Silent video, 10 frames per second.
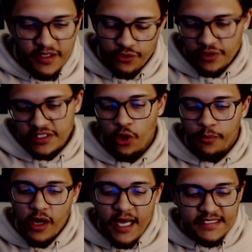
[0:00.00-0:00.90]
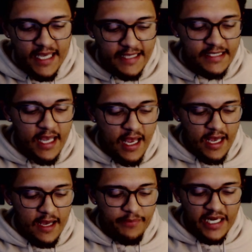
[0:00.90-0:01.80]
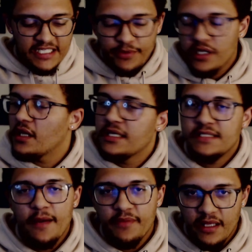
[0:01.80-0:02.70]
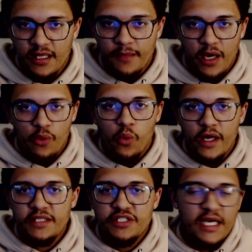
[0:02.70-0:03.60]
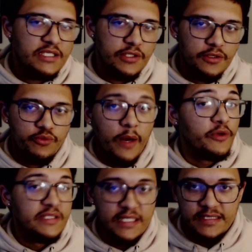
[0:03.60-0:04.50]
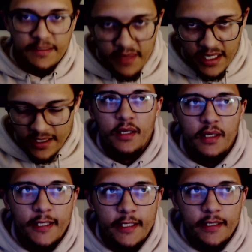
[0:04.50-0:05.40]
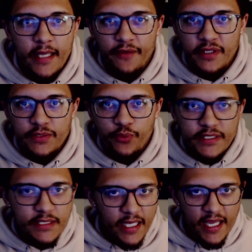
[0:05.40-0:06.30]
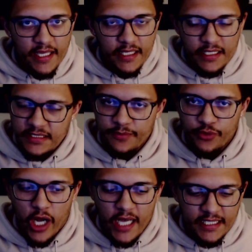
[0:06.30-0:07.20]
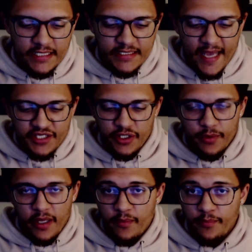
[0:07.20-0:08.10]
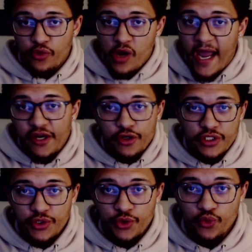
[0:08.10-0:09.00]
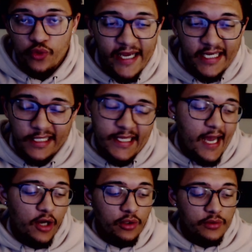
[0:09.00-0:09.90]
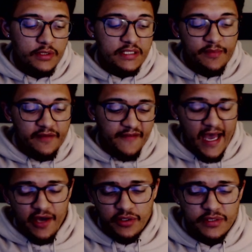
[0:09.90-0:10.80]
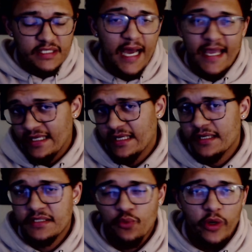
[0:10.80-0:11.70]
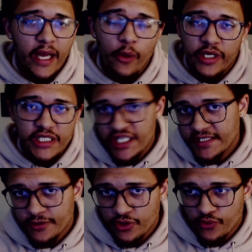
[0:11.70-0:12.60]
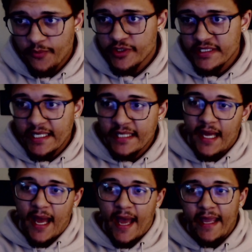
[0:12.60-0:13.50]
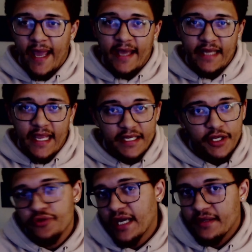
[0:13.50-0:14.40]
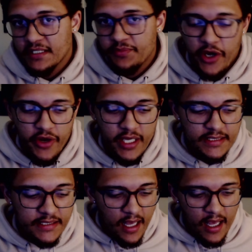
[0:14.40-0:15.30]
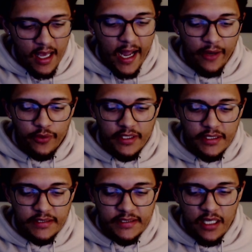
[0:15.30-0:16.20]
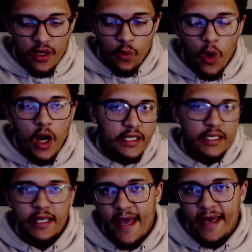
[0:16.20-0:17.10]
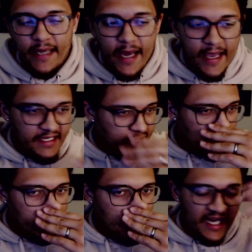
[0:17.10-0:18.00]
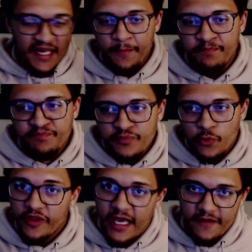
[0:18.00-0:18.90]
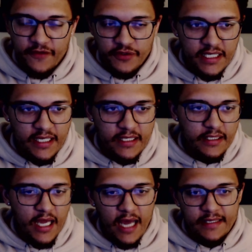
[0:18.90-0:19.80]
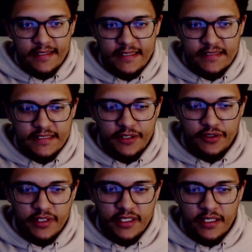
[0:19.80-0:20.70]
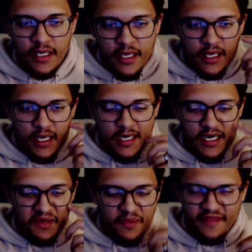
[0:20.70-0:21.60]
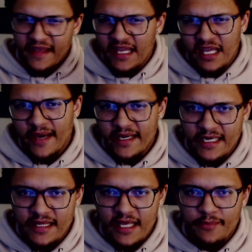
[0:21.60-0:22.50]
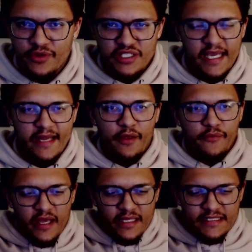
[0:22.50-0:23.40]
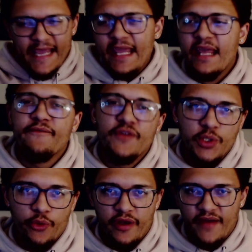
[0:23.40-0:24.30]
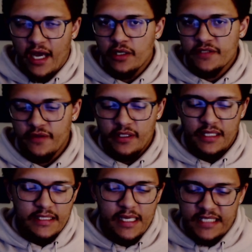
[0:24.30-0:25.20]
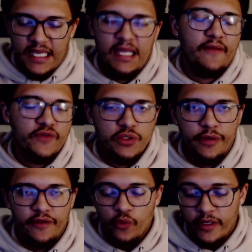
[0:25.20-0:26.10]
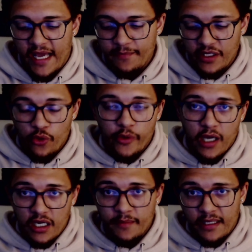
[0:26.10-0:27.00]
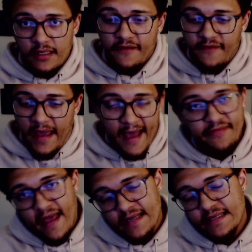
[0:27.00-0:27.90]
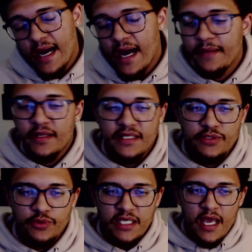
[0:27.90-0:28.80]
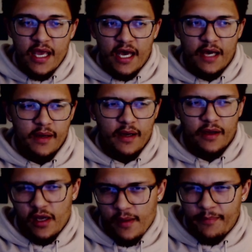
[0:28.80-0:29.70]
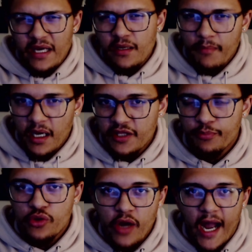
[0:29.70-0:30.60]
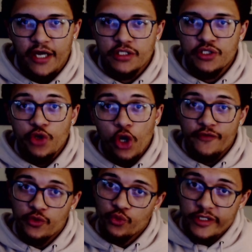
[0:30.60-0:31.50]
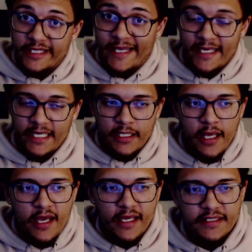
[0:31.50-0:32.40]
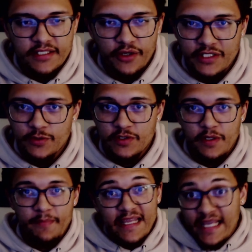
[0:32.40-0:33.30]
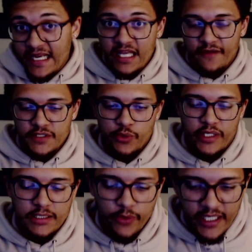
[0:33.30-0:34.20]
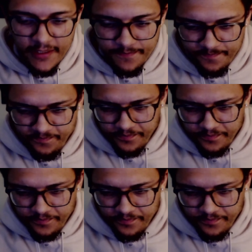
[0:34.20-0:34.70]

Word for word: me through this whole process, uh, but I spent a lot of time thinking about what Jester represented to me. Now, this wasn't a easy process. Actually, prior to writing down some of the values and ideas and what I wanted Jester to represent, I had a near-death experience. I was walking at night um, with headphones in, not necessarily um, thinking about anything, but just kind of taking inventory of how I was feeling that day and taking inventory of what had been going on in my life at that time. And this was um, a, about a month prior to COVID really hitting. And so this was the beginning of 2020.